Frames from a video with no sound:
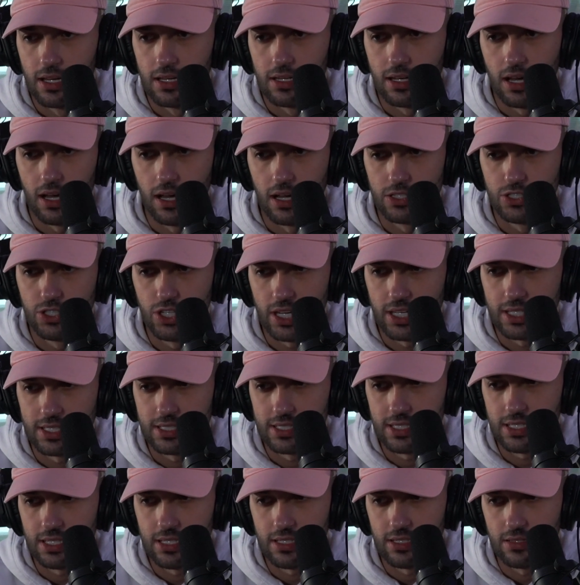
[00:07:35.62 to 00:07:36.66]

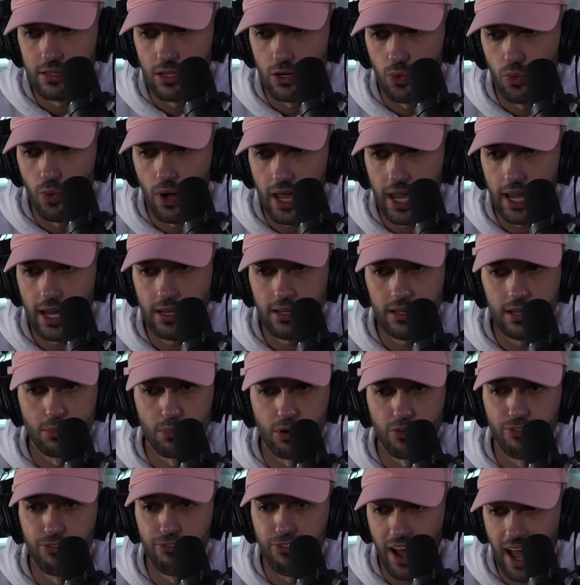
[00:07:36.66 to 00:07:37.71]
Jay-Z, Lil Wayne,
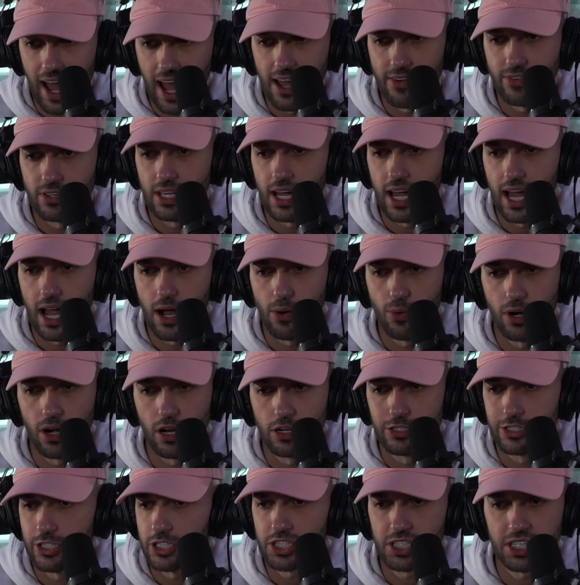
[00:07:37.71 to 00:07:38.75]
number five on the Hot
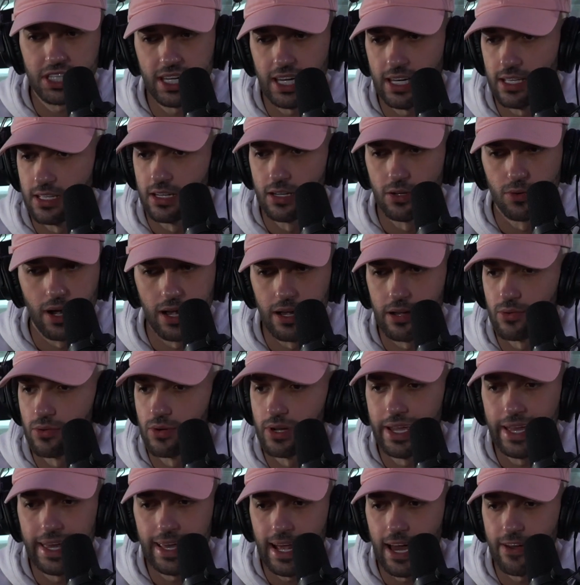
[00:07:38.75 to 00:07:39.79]
100. Just killing it, right?
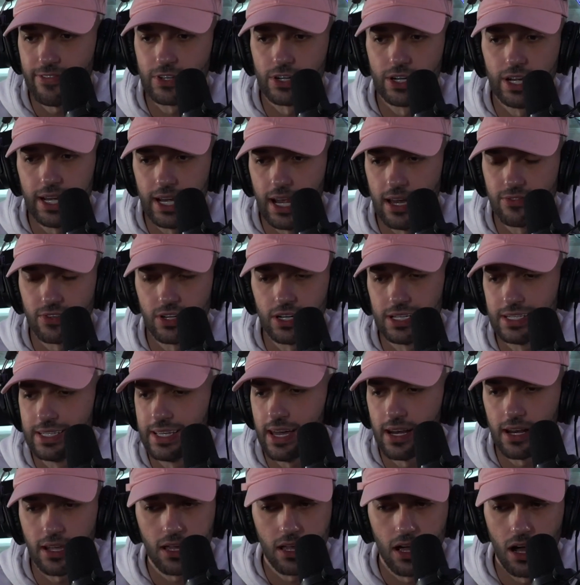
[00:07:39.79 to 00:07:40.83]
Hit after hit after hit.
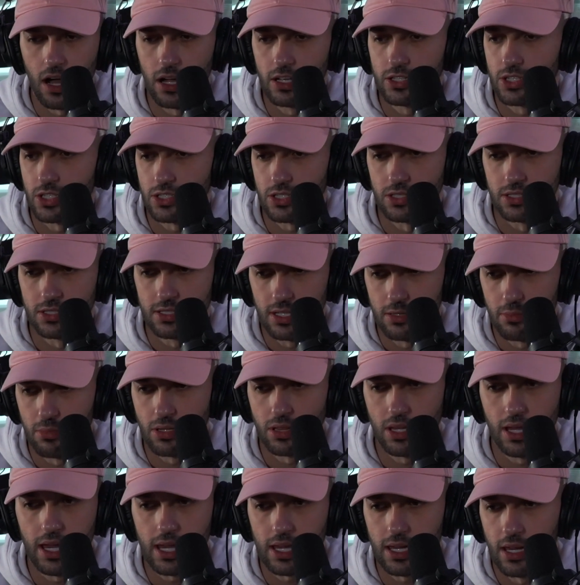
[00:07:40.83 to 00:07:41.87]
Dead and Gone, Justin
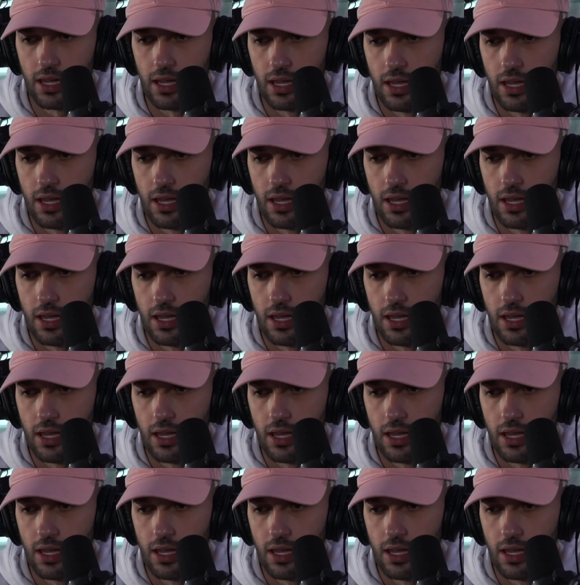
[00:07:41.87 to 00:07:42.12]
Timberlake.